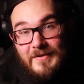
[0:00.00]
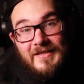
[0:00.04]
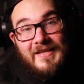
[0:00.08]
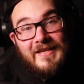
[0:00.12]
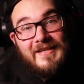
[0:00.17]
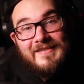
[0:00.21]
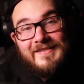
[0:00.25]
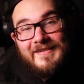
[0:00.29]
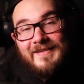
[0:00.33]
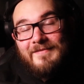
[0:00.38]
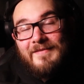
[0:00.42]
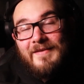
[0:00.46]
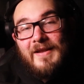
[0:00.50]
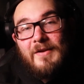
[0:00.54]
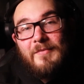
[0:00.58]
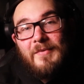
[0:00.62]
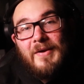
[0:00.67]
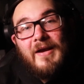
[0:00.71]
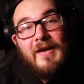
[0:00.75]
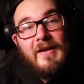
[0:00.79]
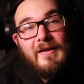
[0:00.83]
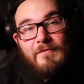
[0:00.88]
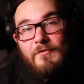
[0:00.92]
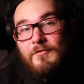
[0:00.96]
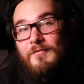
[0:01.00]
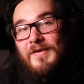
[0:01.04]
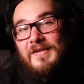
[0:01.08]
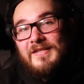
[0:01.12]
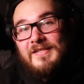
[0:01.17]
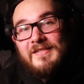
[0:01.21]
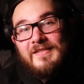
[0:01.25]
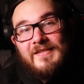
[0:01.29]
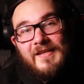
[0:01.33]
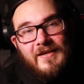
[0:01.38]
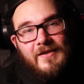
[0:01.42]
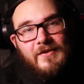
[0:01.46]
But that's it. Anyway, I love your
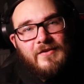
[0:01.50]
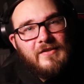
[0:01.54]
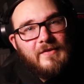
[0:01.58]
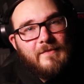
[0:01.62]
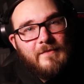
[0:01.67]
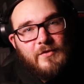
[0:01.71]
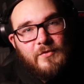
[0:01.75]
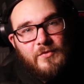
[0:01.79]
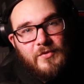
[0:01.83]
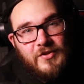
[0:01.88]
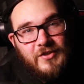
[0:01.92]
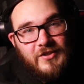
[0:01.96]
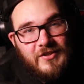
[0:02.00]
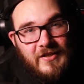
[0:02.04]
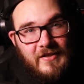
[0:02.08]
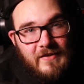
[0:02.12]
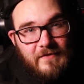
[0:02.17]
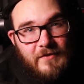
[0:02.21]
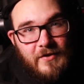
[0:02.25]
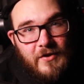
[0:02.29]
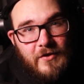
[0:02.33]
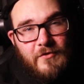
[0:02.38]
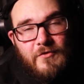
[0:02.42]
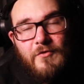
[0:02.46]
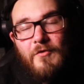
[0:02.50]
faces. Thank you so much for watching today's video.